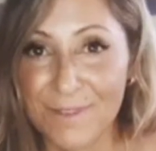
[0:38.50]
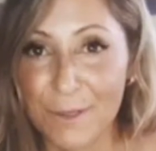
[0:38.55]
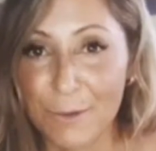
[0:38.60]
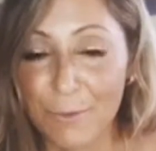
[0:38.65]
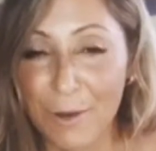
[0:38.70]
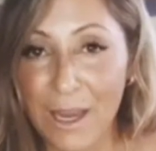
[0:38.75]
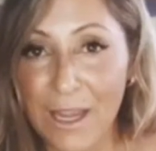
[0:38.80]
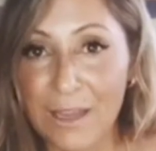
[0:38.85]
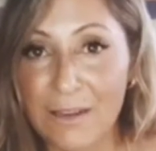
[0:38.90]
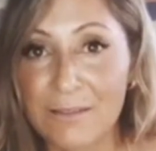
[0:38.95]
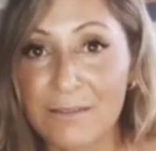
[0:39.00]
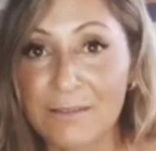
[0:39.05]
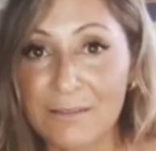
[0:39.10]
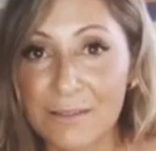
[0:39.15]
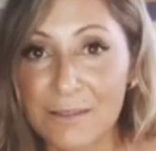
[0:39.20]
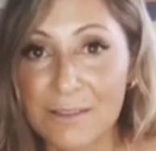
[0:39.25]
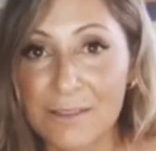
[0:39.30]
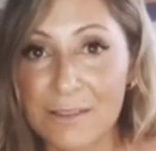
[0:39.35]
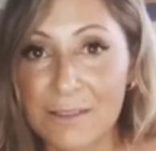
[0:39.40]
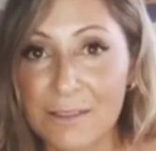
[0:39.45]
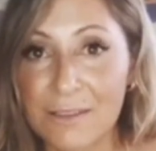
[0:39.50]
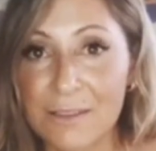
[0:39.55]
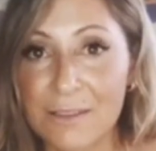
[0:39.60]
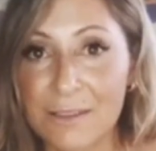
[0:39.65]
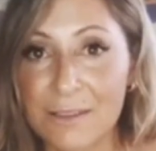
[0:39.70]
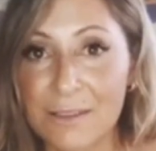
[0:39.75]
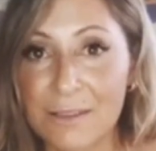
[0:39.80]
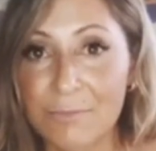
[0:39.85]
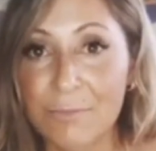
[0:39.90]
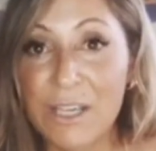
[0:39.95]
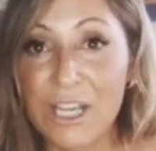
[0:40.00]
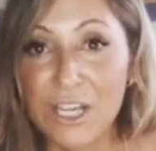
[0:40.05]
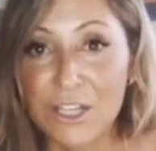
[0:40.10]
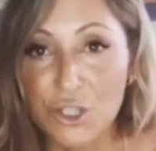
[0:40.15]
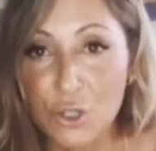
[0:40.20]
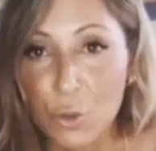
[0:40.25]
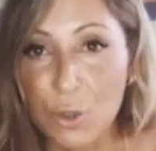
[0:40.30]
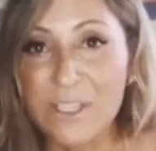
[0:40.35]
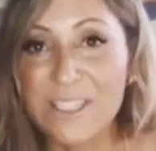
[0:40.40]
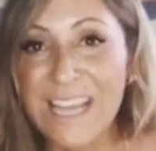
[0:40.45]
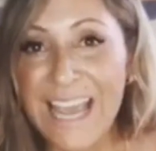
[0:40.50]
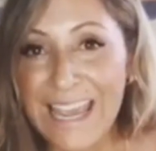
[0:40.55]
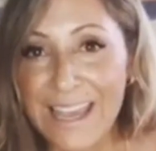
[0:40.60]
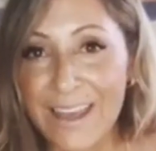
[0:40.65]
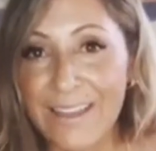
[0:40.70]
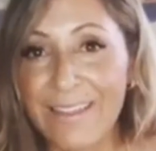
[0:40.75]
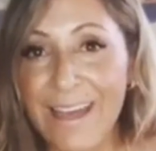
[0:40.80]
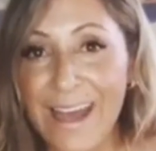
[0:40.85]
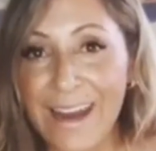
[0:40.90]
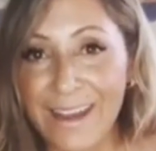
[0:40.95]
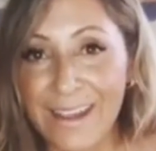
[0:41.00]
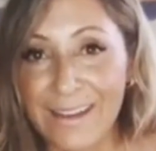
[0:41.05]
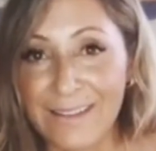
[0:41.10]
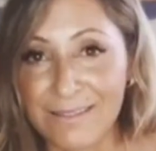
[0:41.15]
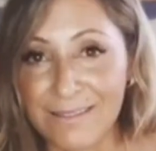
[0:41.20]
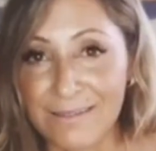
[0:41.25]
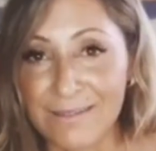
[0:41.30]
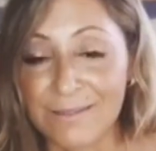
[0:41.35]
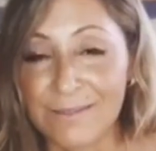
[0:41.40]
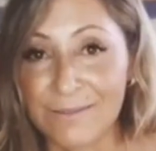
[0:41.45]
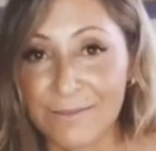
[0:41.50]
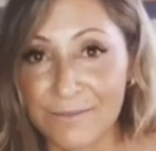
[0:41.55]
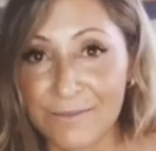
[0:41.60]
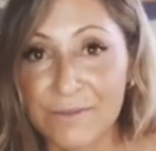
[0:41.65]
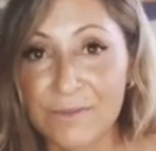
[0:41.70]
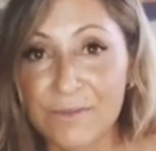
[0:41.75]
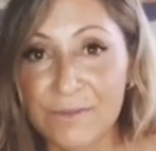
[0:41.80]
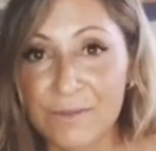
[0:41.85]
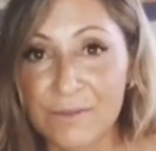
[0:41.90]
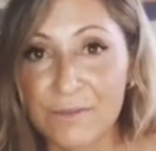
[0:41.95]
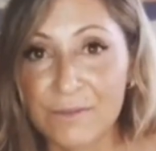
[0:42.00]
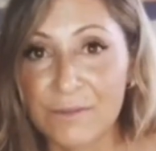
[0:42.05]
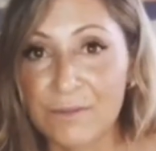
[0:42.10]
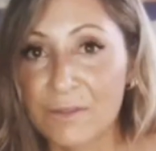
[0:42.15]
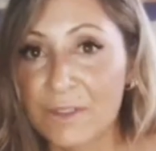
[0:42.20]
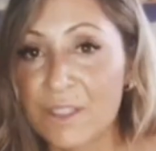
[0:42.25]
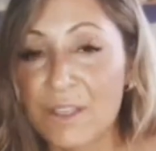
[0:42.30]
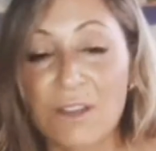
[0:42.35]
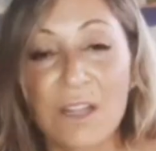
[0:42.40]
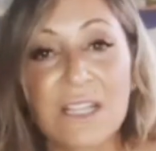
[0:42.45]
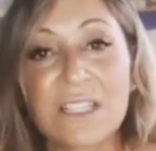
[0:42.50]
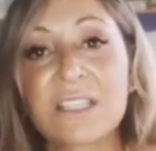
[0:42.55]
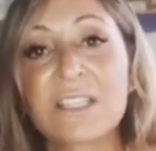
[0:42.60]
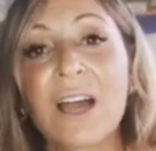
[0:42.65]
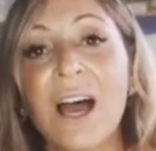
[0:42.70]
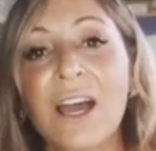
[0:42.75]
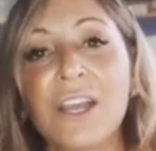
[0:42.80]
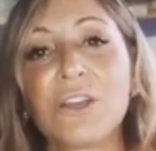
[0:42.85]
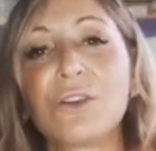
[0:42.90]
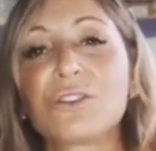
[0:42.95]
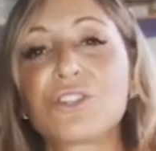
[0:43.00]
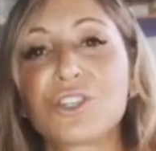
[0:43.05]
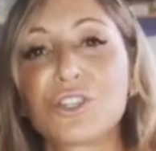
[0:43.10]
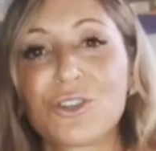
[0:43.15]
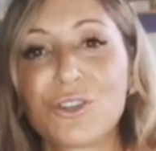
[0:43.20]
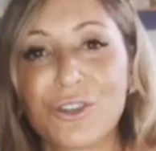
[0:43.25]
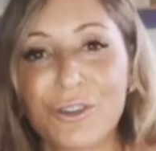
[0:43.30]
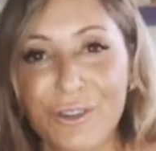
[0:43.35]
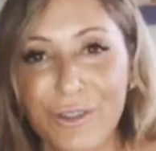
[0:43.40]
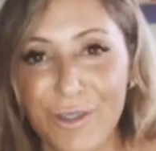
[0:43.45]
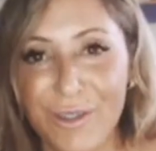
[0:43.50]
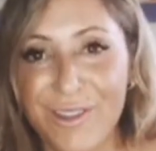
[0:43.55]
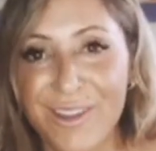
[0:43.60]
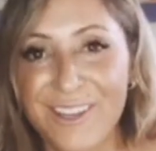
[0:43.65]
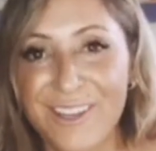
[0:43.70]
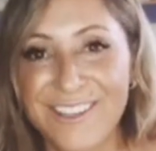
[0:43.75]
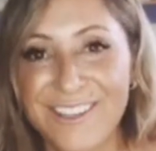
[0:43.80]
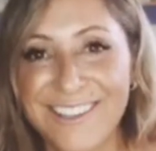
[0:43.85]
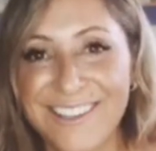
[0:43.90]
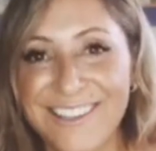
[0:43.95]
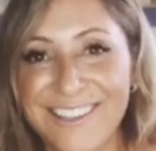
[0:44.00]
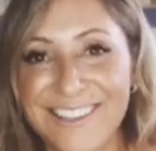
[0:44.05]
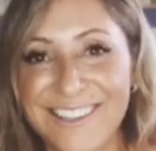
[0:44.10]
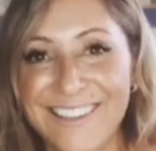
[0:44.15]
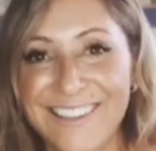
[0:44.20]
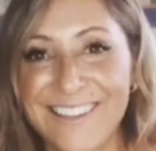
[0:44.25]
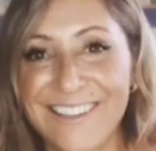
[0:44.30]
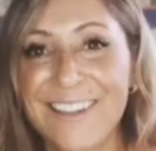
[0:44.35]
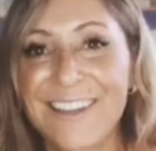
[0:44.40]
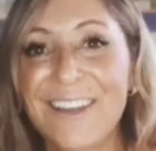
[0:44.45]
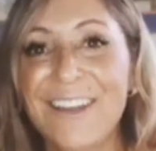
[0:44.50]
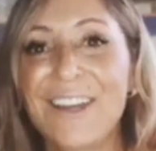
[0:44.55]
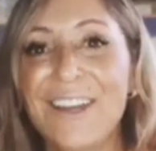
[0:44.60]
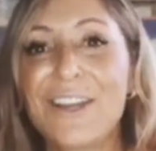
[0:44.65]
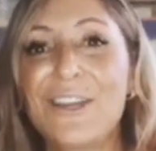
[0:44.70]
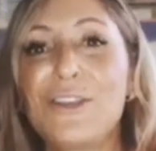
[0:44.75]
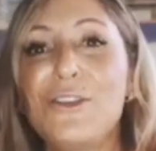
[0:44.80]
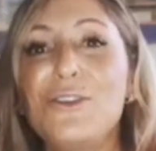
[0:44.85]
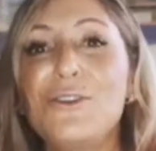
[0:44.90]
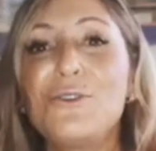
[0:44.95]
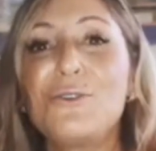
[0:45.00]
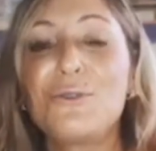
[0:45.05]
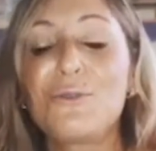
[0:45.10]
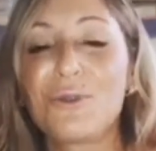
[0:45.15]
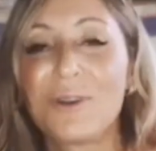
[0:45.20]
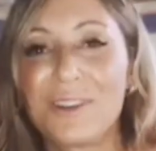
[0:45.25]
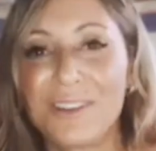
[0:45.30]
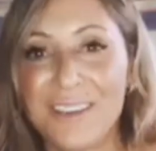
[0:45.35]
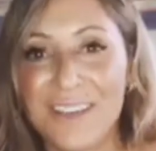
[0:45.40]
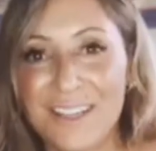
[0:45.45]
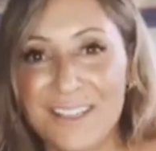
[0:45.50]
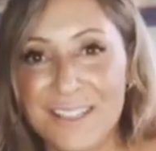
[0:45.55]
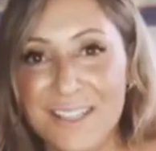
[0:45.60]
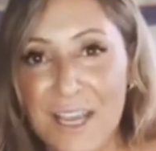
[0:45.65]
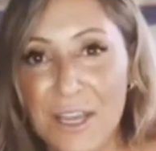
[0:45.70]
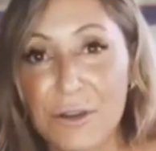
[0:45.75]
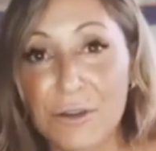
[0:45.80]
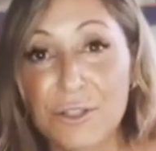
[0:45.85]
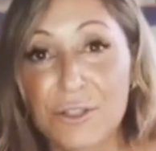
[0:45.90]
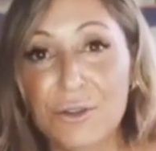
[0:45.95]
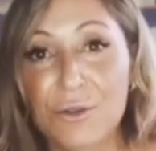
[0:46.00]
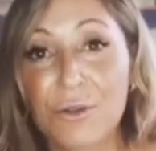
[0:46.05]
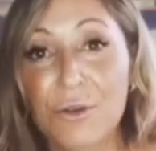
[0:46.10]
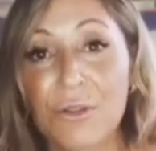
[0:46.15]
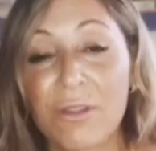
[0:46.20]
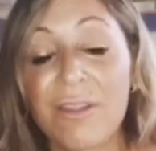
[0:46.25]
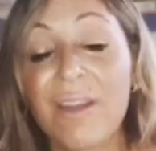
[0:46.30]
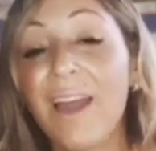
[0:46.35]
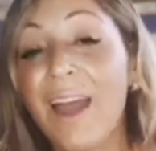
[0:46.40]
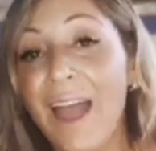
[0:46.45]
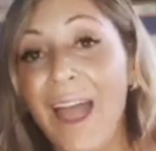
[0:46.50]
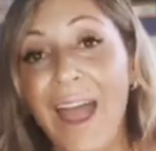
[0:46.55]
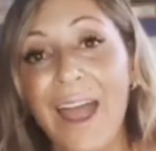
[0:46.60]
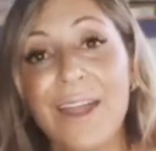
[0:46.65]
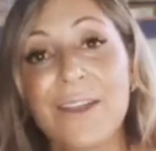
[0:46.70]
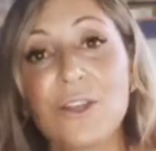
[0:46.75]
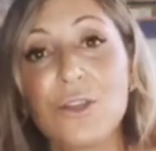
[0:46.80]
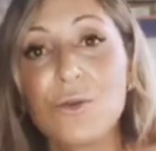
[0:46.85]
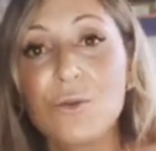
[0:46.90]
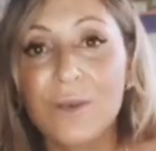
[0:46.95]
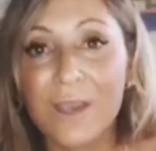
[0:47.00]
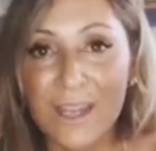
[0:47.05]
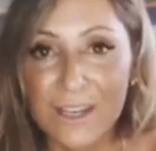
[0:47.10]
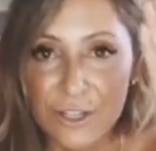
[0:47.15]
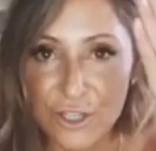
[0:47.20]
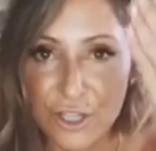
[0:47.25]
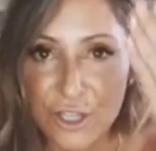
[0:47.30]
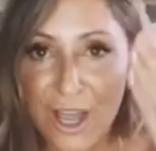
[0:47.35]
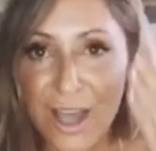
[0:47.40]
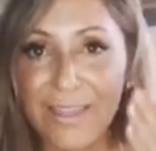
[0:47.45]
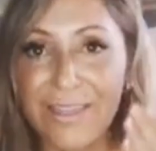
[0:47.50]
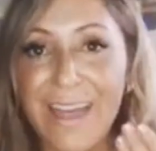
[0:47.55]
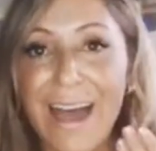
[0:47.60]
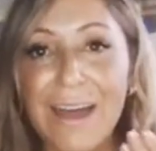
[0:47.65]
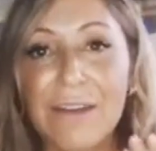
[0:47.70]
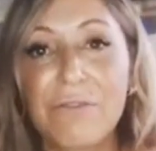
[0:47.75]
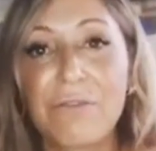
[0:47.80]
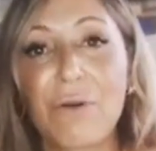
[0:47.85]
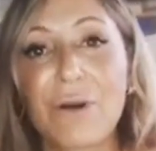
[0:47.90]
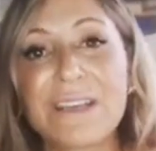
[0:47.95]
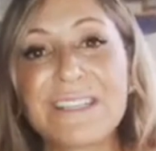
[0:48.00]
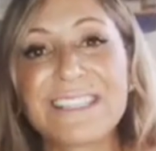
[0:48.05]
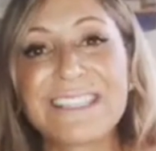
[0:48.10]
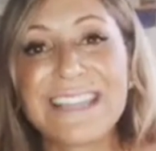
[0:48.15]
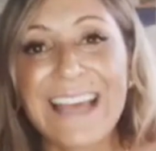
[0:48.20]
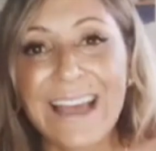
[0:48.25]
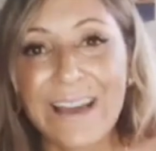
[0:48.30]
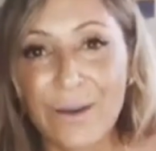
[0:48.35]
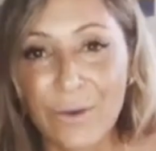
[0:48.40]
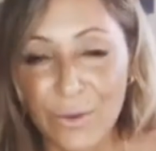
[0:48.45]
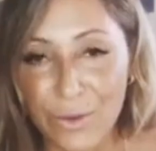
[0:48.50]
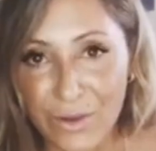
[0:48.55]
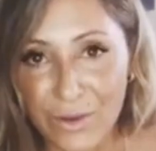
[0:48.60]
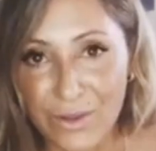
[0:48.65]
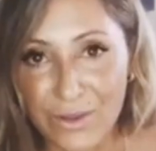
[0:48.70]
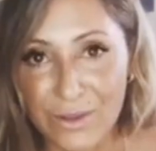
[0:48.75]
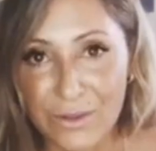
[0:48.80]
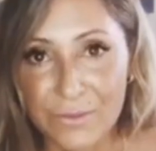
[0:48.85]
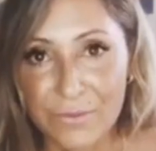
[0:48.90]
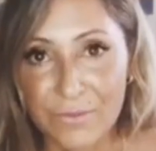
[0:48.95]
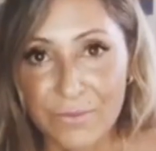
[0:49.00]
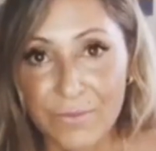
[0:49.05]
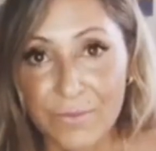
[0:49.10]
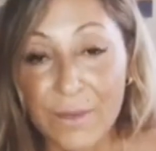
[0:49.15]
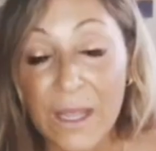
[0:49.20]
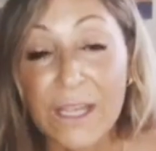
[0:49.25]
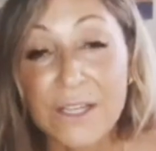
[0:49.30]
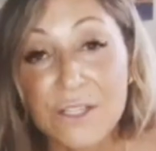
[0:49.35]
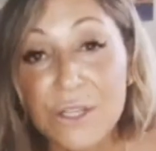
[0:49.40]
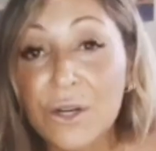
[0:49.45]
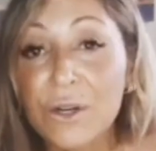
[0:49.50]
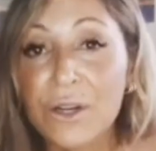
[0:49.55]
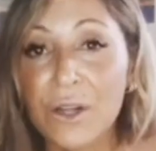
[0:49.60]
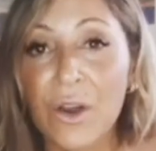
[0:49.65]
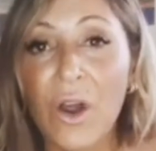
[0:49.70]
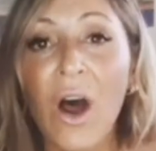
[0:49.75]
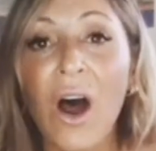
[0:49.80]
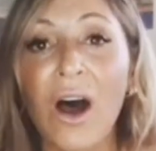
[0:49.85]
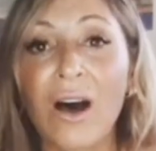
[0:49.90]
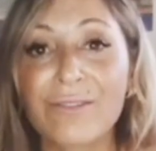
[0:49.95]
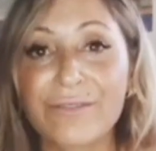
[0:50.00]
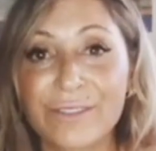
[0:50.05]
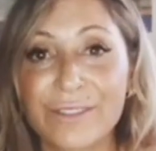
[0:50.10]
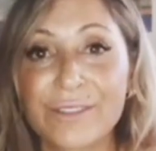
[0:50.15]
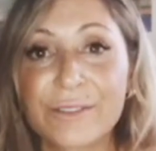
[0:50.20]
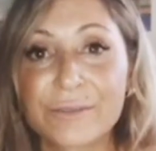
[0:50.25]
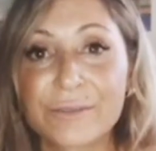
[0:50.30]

Right? Because you're taking that in. So that's not your truth. You can say your truth and you can shut that voice down and turn it off.